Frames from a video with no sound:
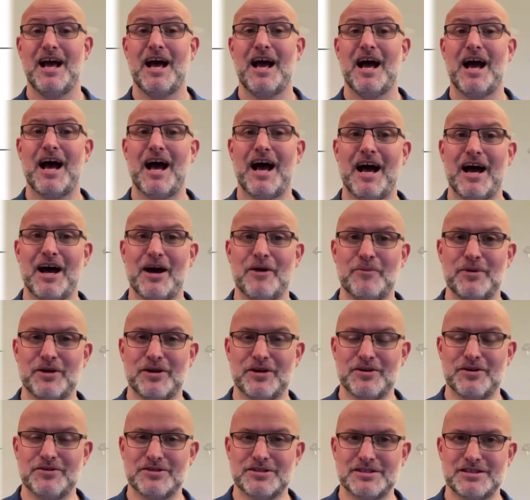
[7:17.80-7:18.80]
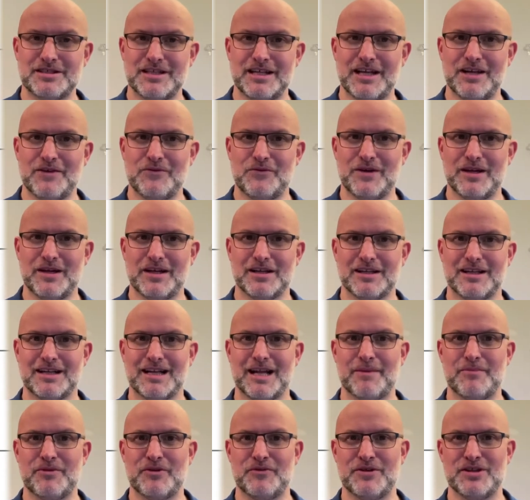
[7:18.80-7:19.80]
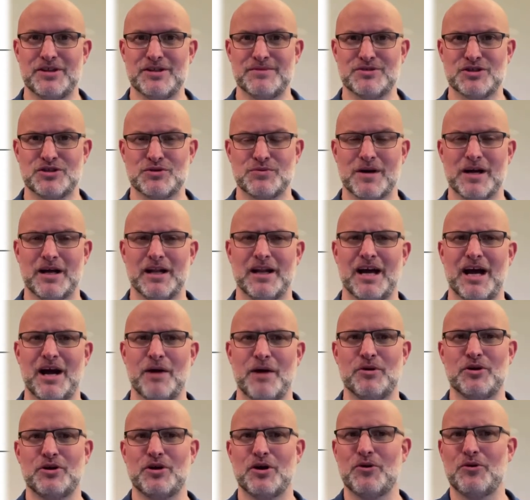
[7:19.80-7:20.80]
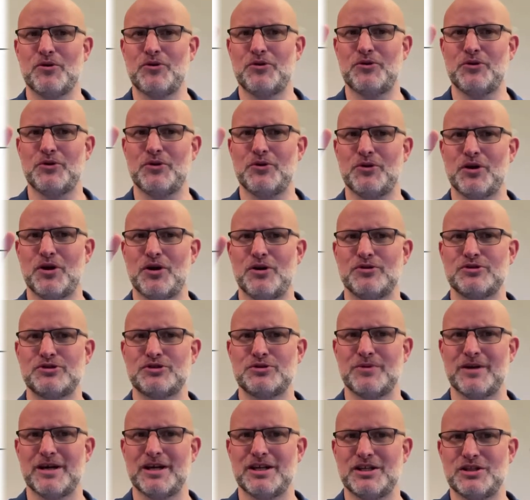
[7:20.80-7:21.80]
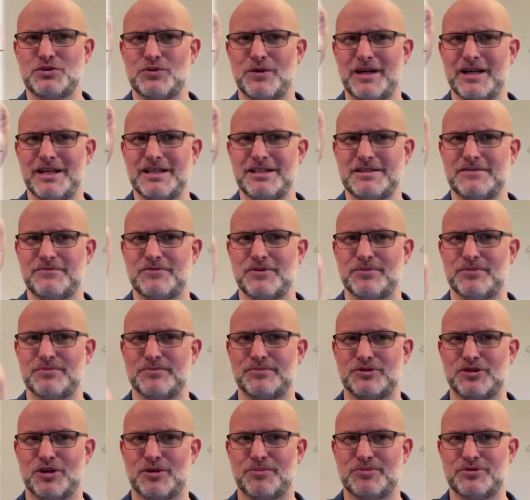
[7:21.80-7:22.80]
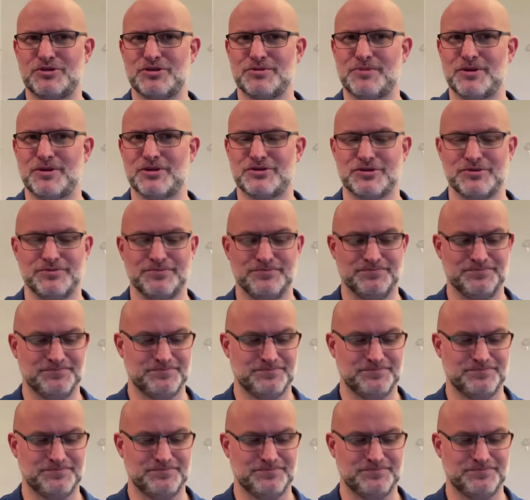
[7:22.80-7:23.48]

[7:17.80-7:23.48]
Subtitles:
And we're going to see if we can clap the rhythms as well. And we'll go through the whole square twice from top to bottom.